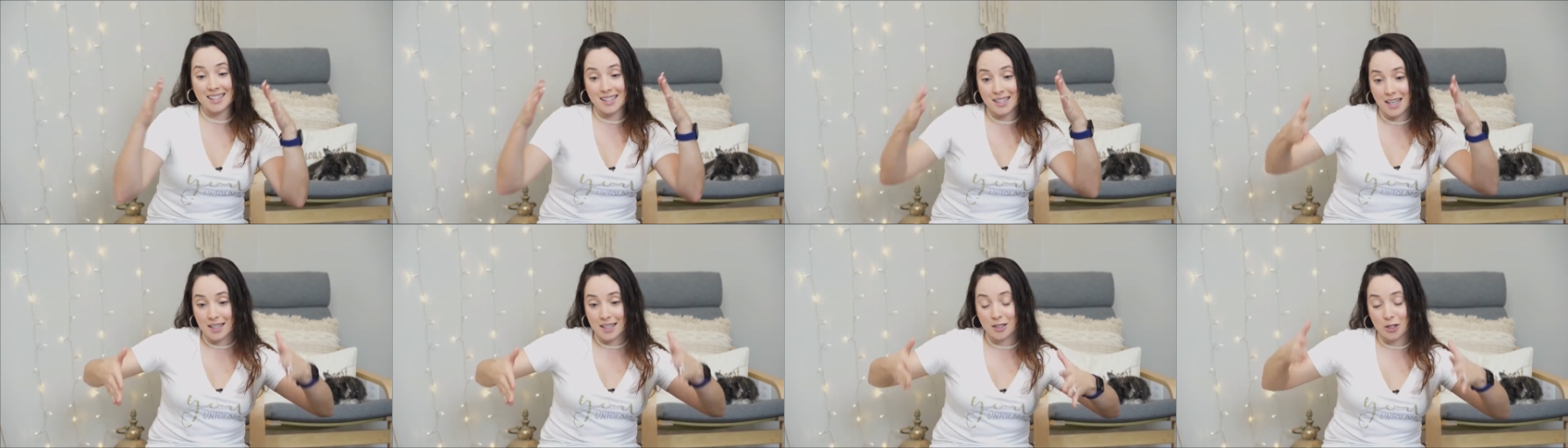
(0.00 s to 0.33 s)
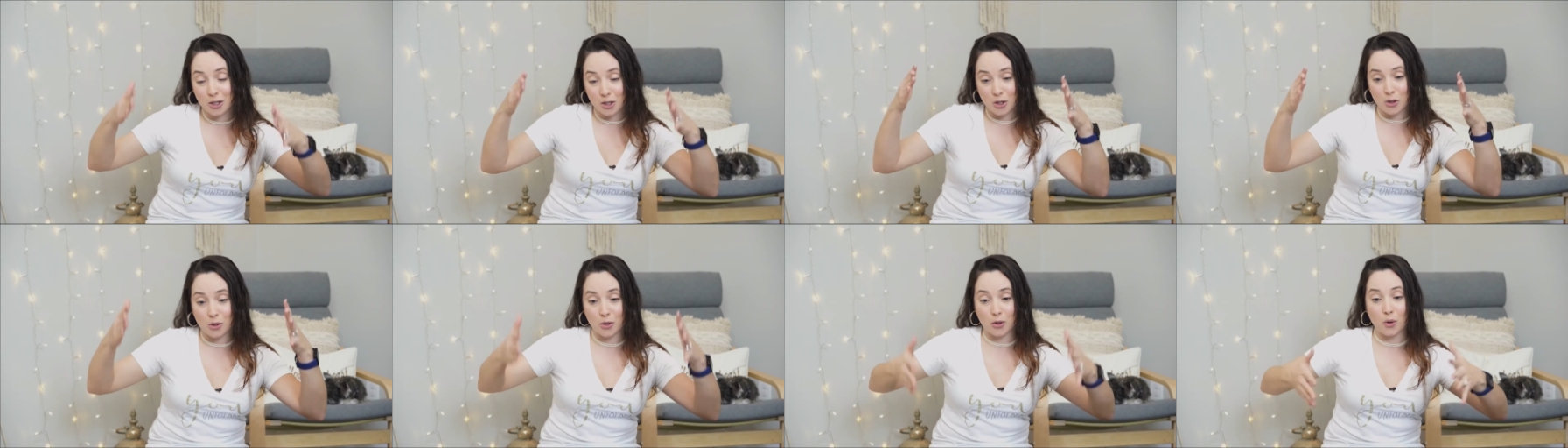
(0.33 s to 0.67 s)

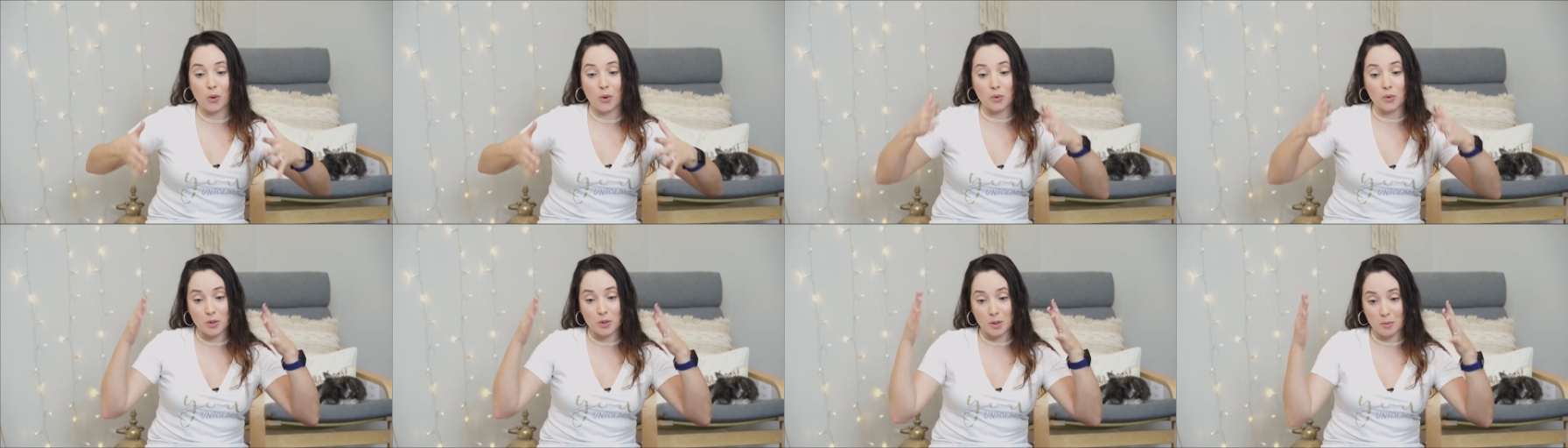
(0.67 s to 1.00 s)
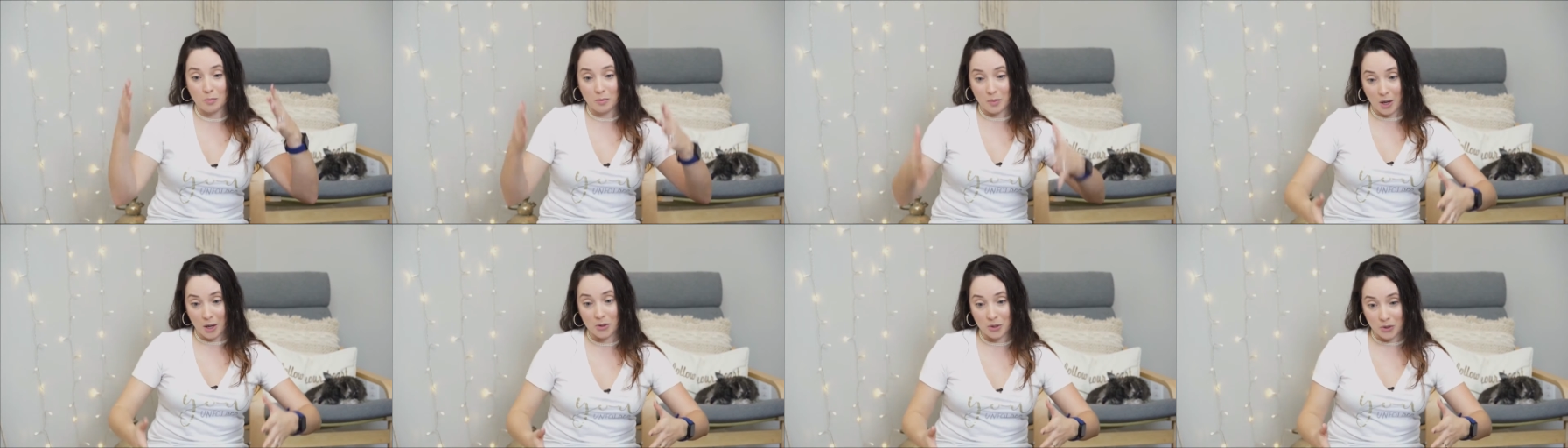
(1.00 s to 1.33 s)
Set those
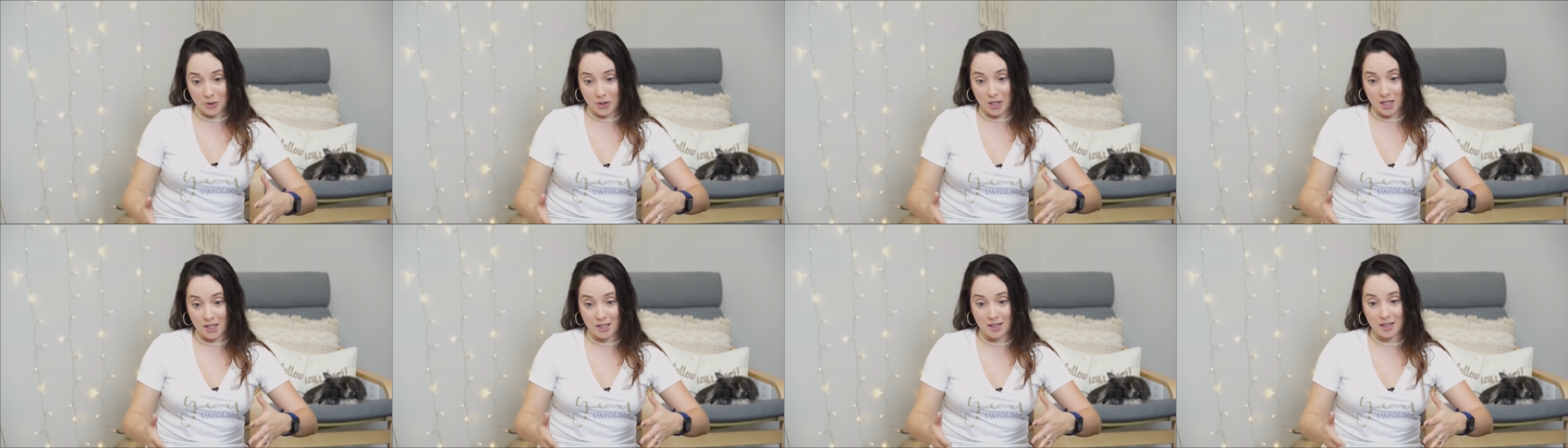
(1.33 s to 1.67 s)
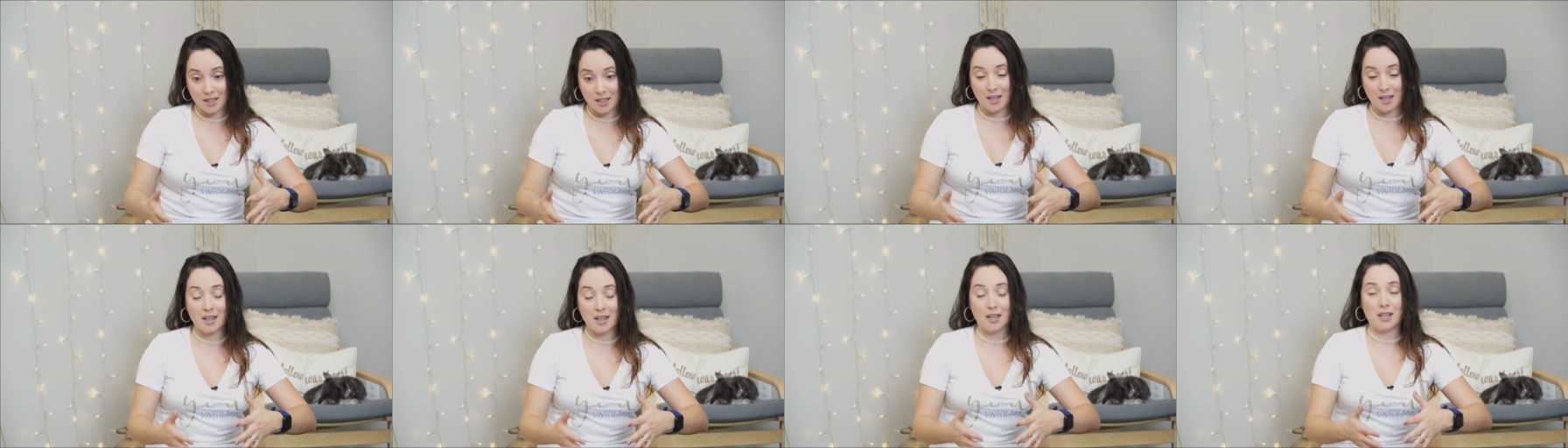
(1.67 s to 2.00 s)

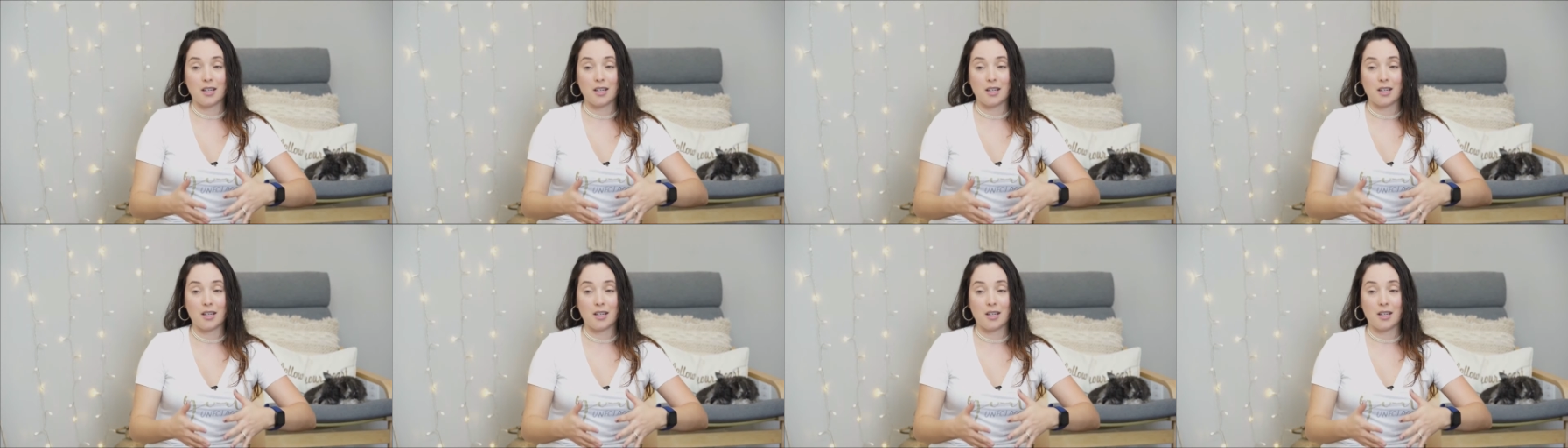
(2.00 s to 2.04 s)
boundaries.